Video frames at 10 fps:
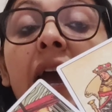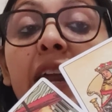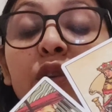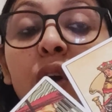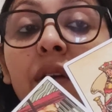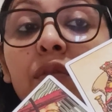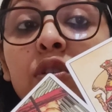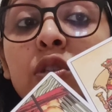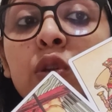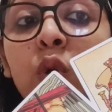And you have
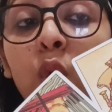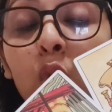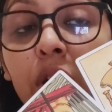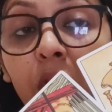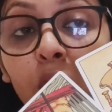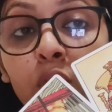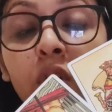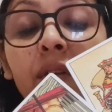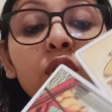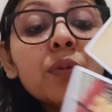to slow down.
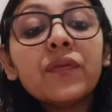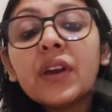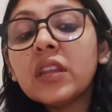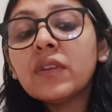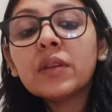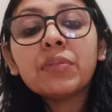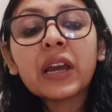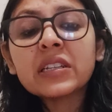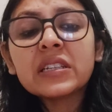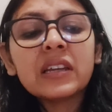You have to be very, very
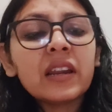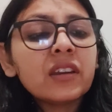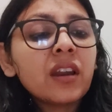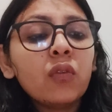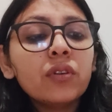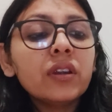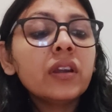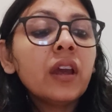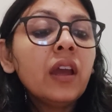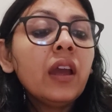practical and
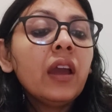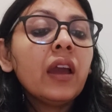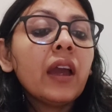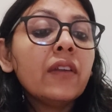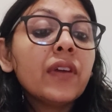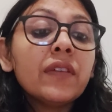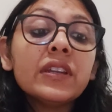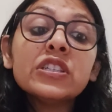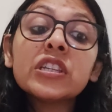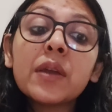grounded and very,
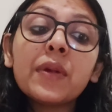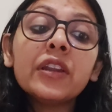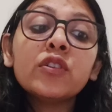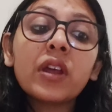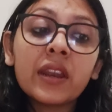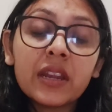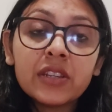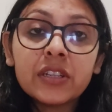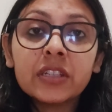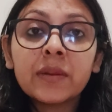very stable in your
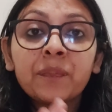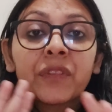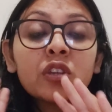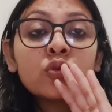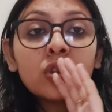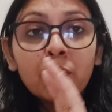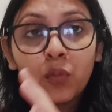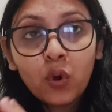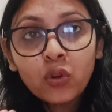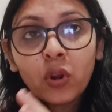energies. So the
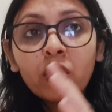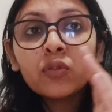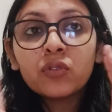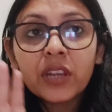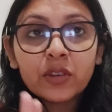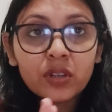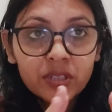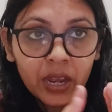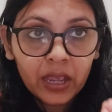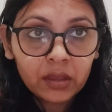more you are going to take your
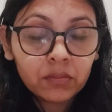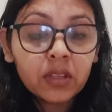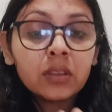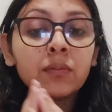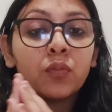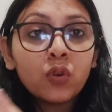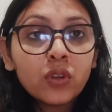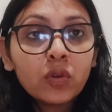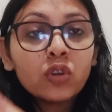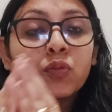time, the more
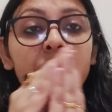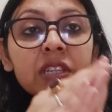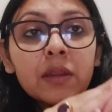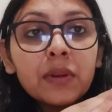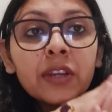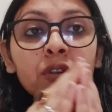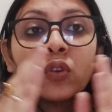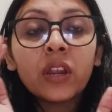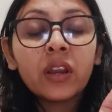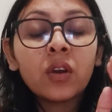you are going to be stable in
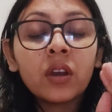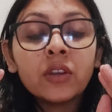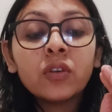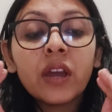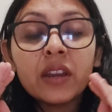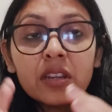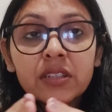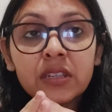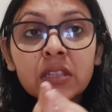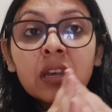your
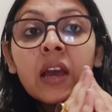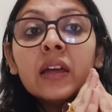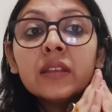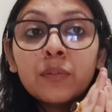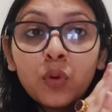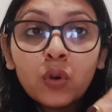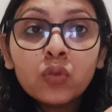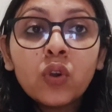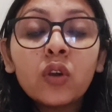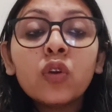energies, the more
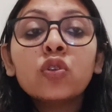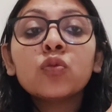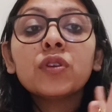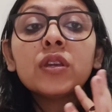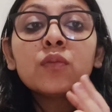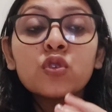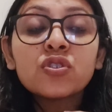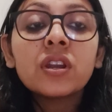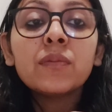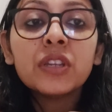you are going to be
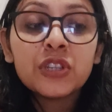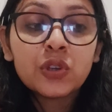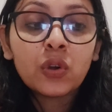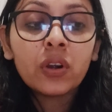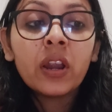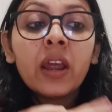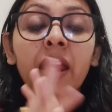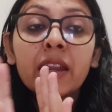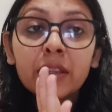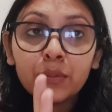emotionally mature,
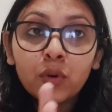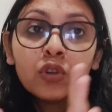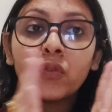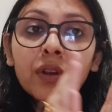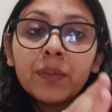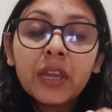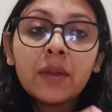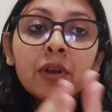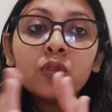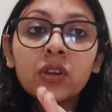and the more you will be
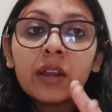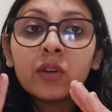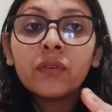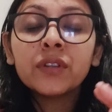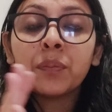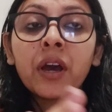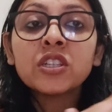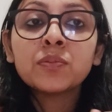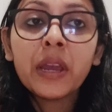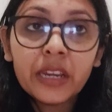able to let go of the
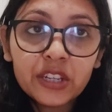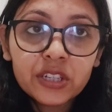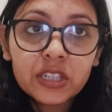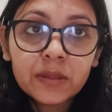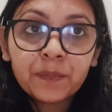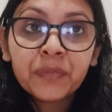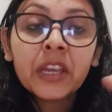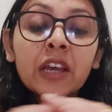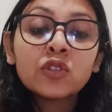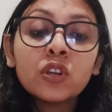past baggages.
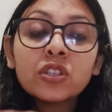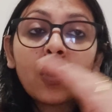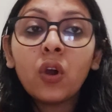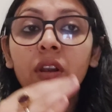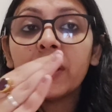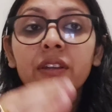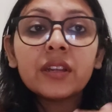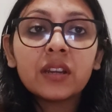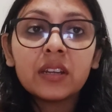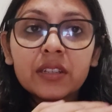So it's all
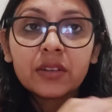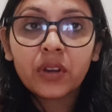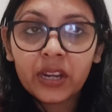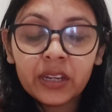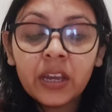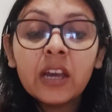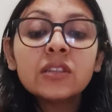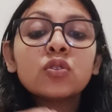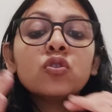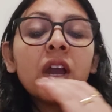interrelated, right?
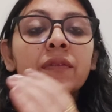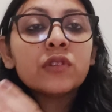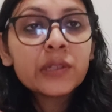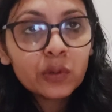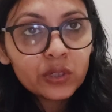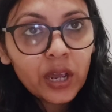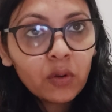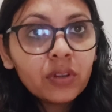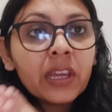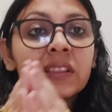So you have to slow
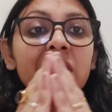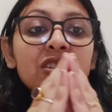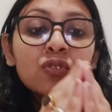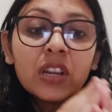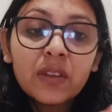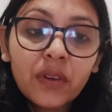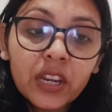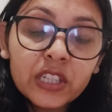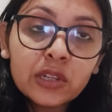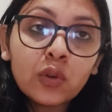down, take things really
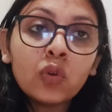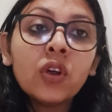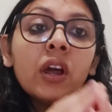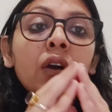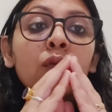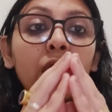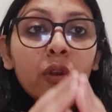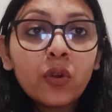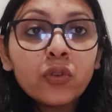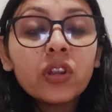very slow,
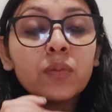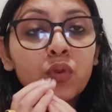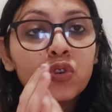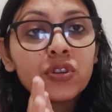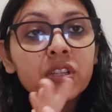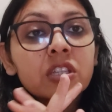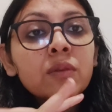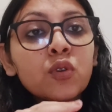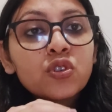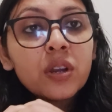work on your emotions,
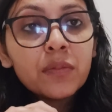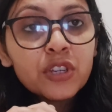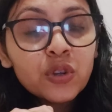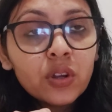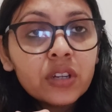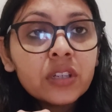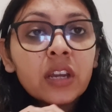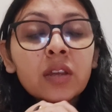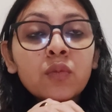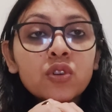emotional maturity
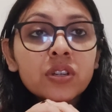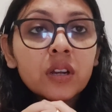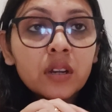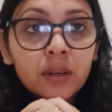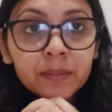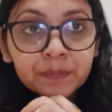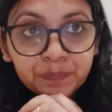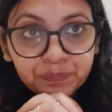and emotional